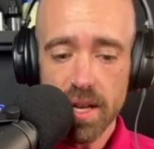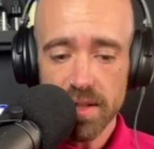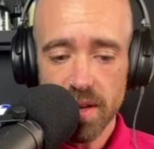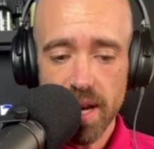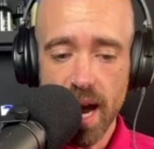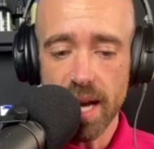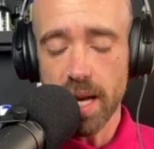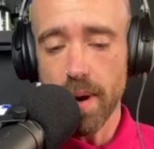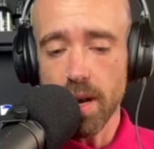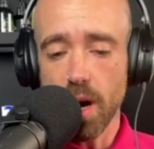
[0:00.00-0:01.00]
So yeah,
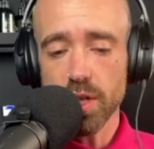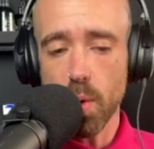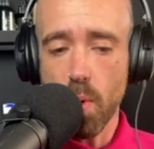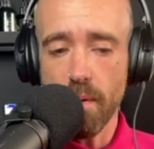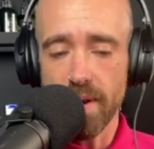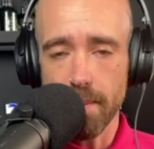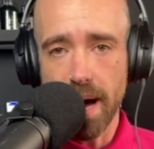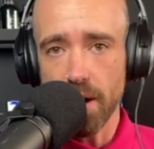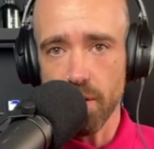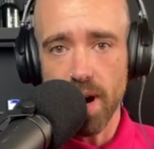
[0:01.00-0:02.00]
anyway, look, I'll stop waffling
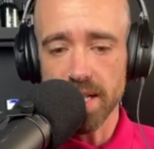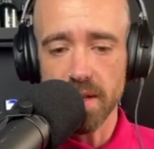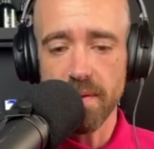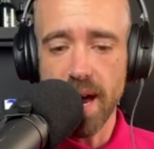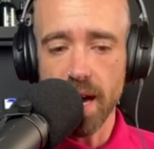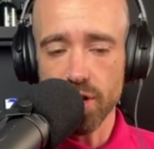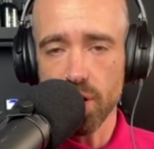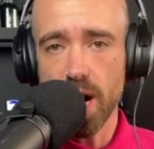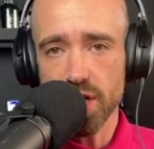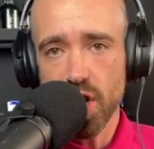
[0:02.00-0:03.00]
about your guys' aesthetics. You
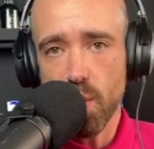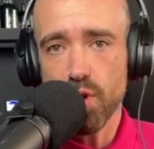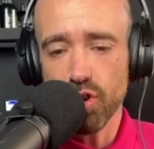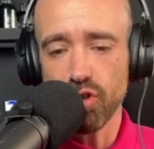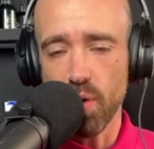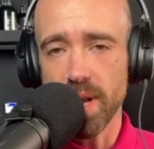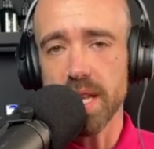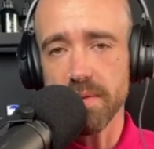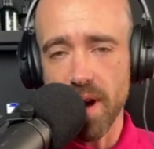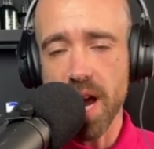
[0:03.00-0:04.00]
guys know what you're doing.
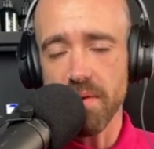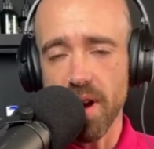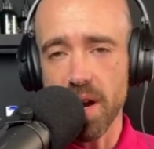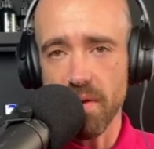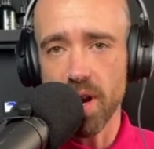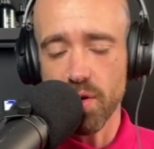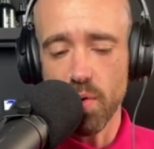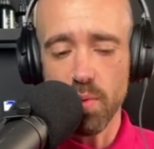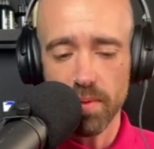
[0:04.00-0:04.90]
It's very, very, very cool.